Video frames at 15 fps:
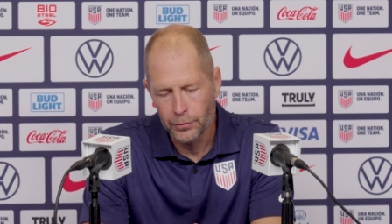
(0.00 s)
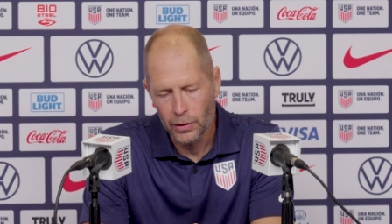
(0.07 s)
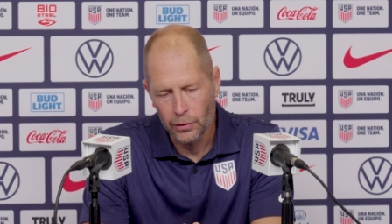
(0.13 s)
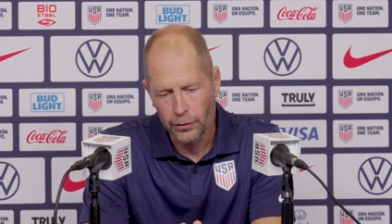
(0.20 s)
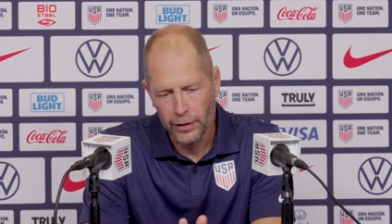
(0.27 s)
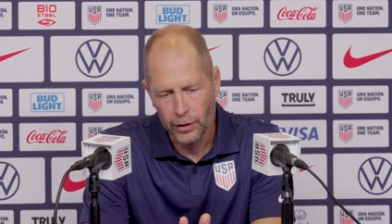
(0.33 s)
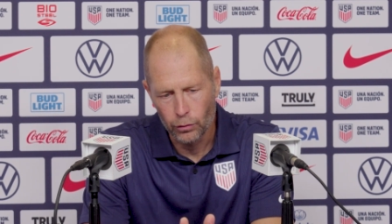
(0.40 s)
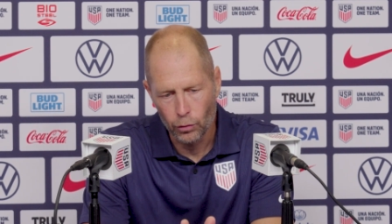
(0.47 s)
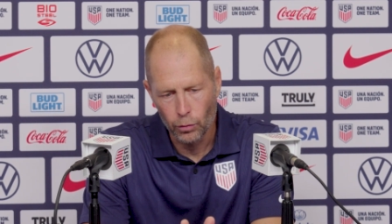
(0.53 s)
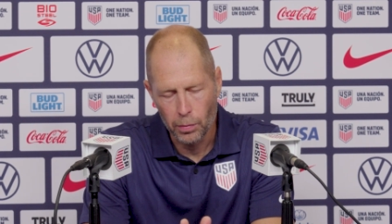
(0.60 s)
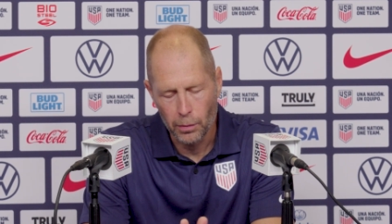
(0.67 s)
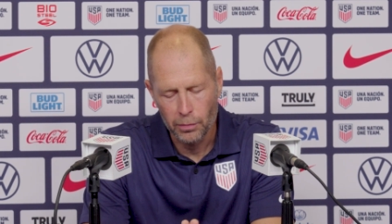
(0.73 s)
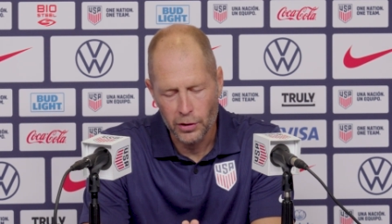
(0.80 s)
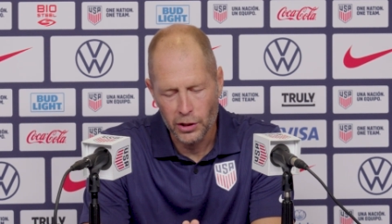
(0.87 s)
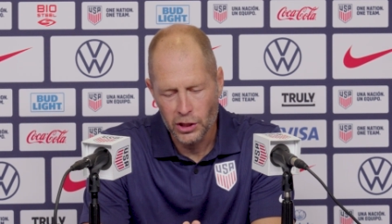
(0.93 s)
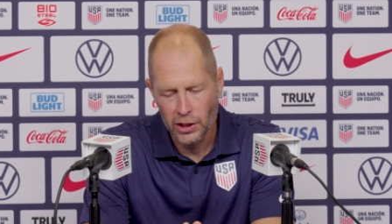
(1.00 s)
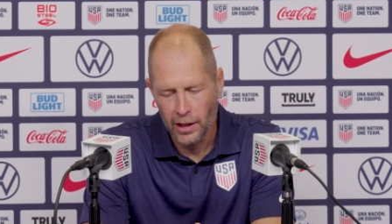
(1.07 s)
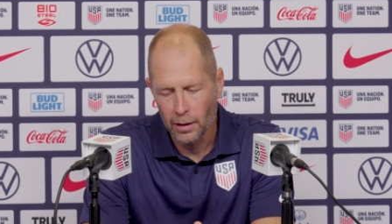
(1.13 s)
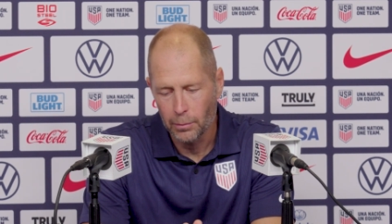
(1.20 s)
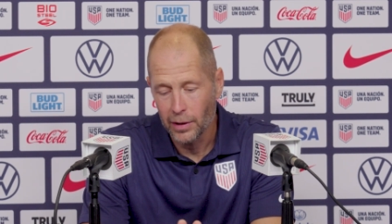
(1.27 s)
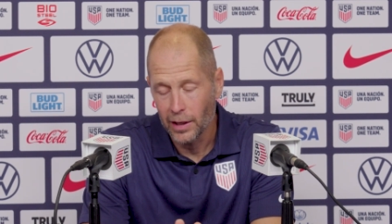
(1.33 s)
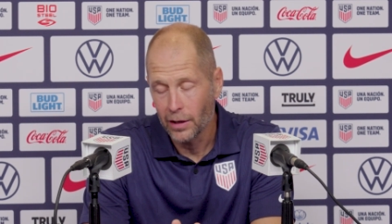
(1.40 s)
you know, the group
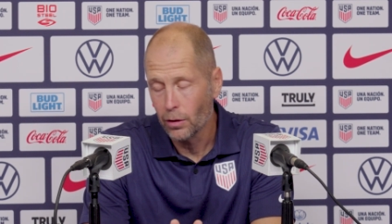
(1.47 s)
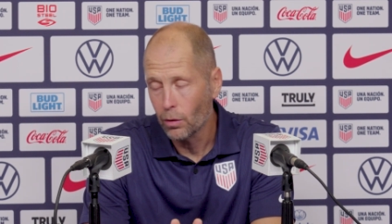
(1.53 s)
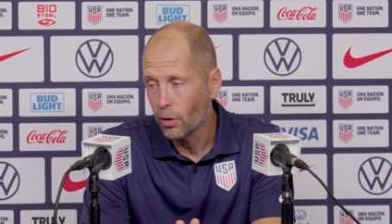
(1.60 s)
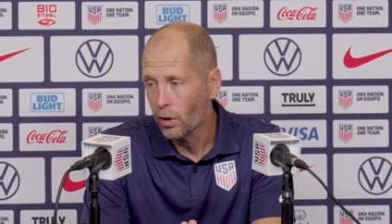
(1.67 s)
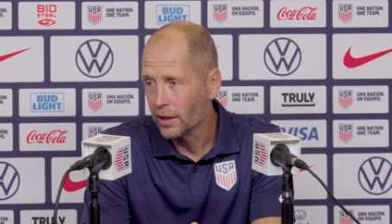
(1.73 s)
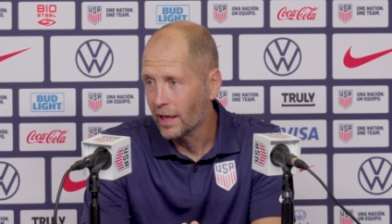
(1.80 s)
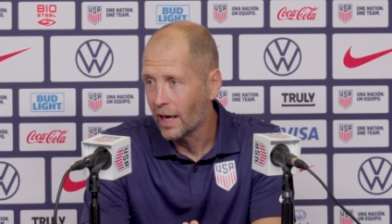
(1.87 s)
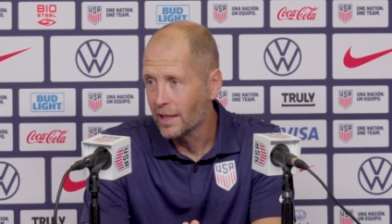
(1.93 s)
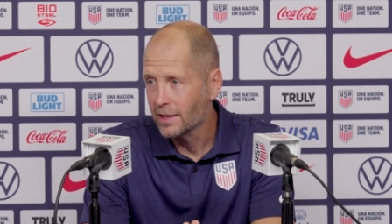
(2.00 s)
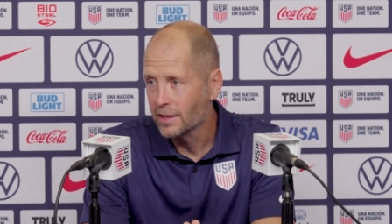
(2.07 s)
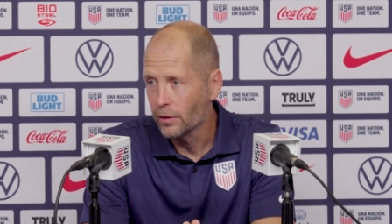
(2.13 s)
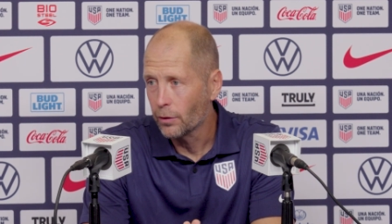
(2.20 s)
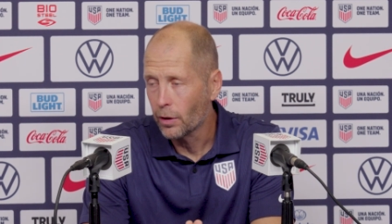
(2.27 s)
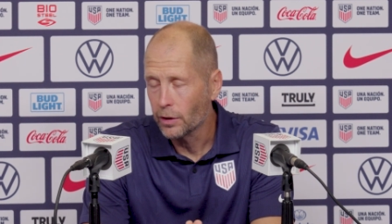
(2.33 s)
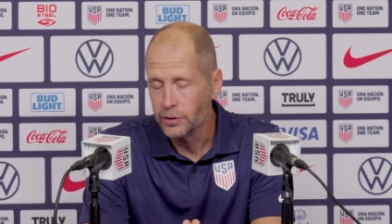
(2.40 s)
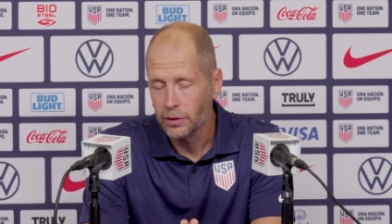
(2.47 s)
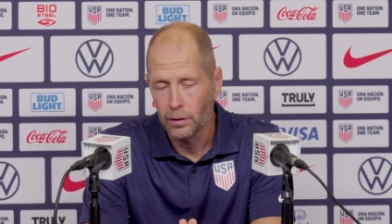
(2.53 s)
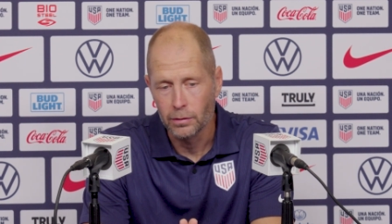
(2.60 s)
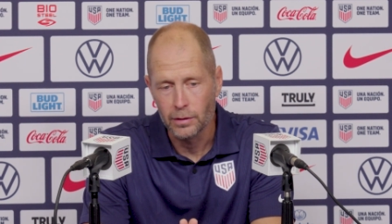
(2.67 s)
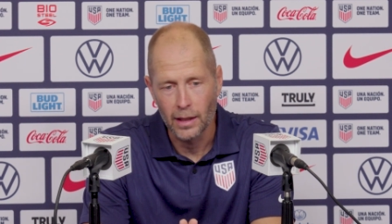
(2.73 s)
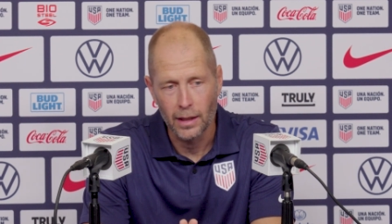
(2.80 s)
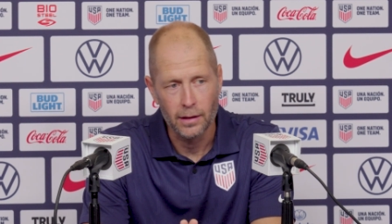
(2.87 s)
appreciated it, but I know our guys did
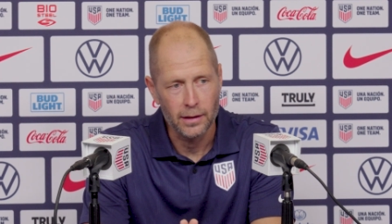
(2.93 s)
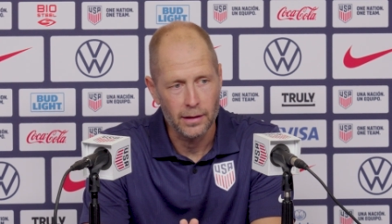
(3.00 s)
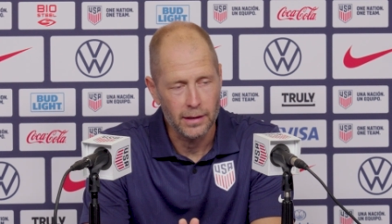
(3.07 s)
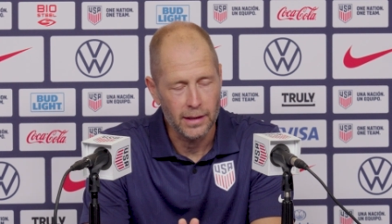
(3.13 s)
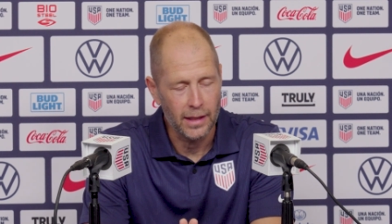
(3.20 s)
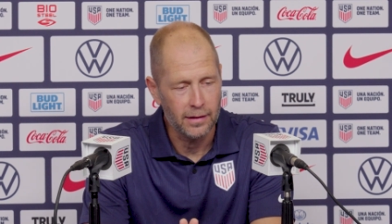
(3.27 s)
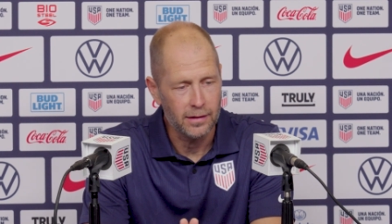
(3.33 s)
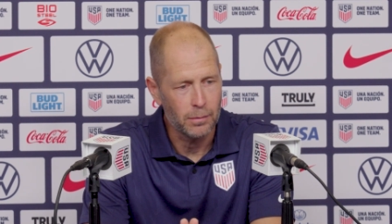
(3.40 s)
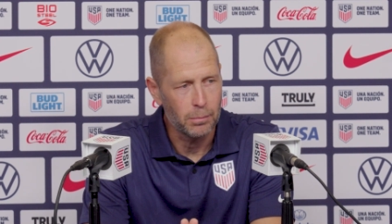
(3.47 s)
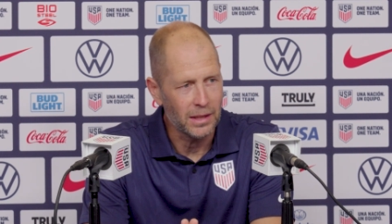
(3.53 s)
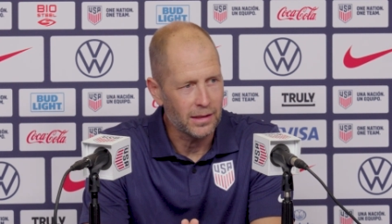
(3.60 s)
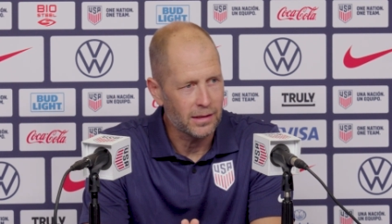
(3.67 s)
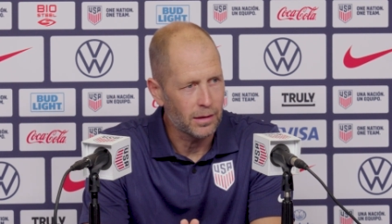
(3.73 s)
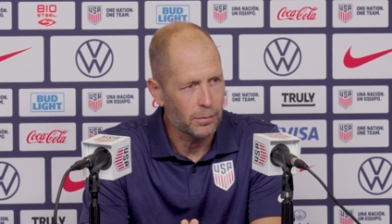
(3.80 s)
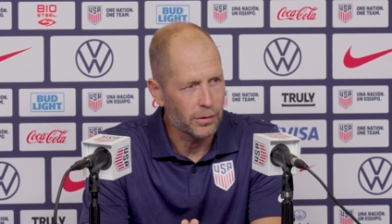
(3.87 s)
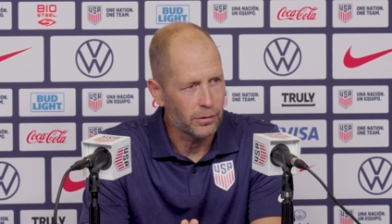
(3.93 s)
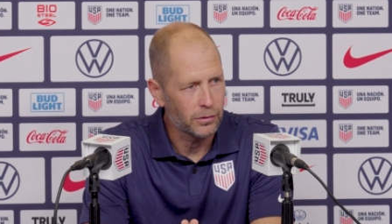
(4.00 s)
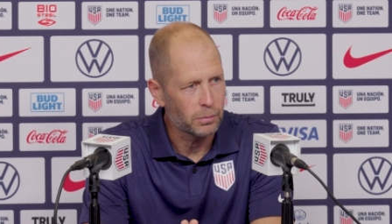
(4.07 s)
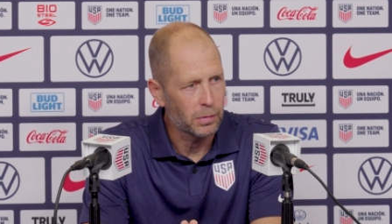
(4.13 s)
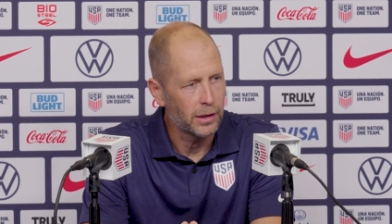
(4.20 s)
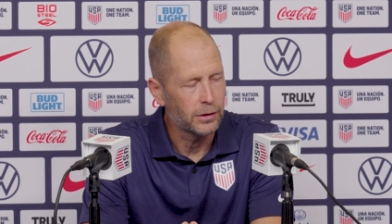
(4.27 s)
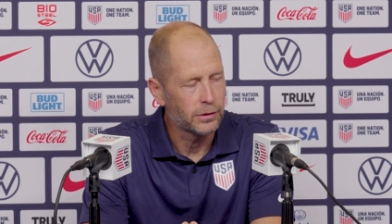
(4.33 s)
also, got, getting to meet some of
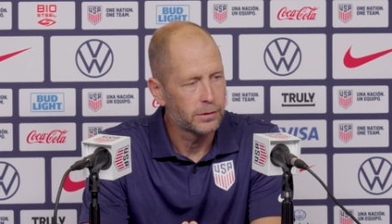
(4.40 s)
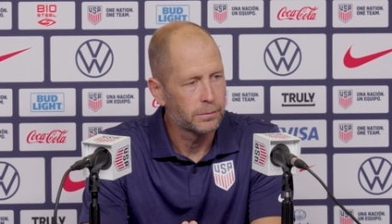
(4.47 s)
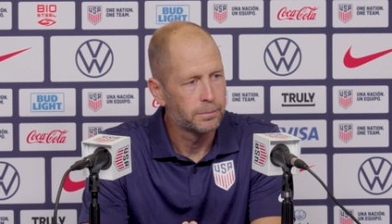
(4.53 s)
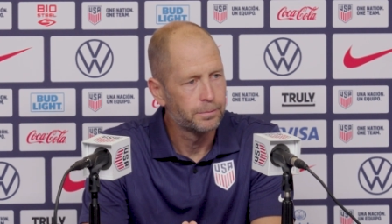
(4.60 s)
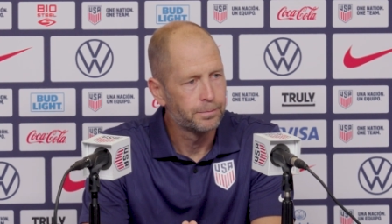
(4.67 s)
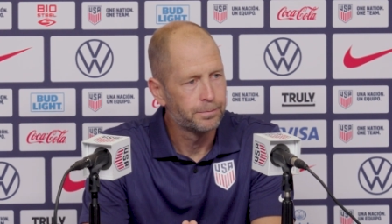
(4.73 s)
those players.